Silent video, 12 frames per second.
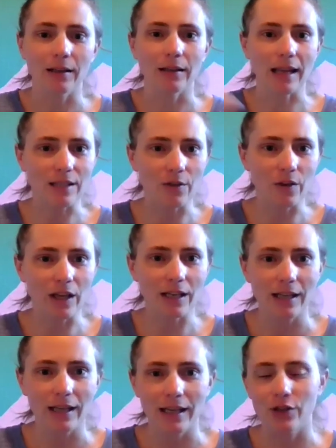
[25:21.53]
less of
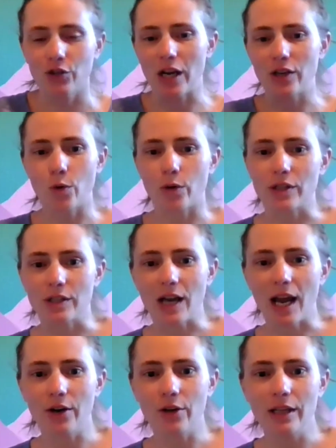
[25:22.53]
it, change course
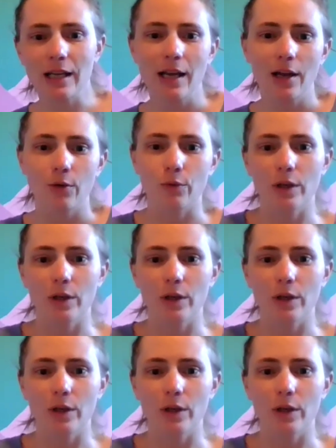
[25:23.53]
entirely,